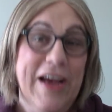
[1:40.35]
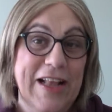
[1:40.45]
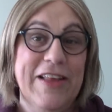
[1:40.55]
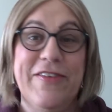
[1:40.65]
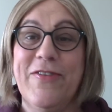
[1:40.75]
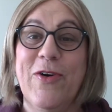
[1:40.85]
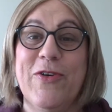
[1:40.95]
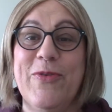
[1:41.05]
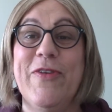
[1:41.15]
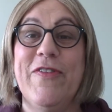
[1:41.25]
Unless, of
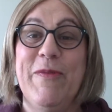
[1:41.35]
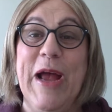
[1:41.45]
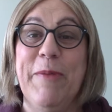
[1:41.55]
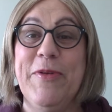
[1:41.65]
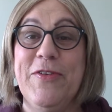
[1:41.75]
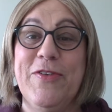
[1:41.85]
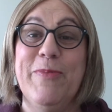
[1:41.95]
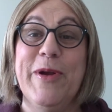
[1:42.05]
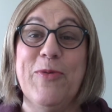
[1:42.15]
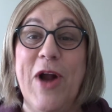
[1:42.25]
course, one of them happens to
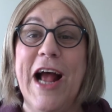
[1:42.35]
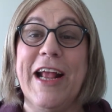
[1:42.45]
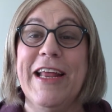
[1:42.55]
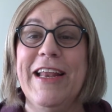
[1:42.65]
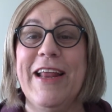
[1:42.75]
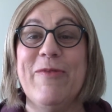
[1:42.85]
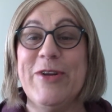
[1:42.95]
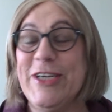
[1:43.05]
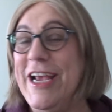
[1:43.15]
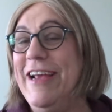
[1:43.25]
be Rocket, in
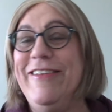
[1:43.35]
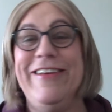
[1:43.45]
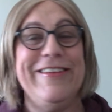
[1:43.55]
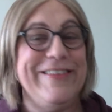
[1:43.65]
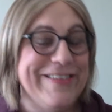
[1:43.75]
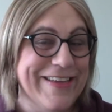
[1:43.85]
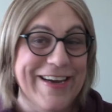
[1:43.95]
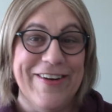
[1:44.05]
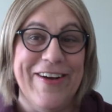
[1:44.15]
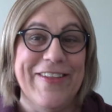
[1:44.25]
which case he'll just
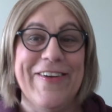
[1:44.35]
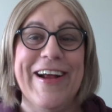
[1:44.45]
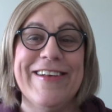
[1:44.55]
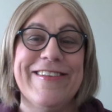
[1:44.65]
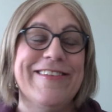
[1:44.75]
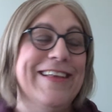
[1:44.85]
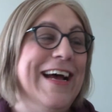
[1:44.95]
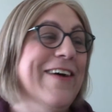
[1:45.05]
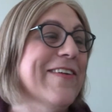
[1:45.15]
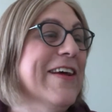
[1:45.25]
gun all their asses
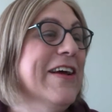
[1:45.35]
down.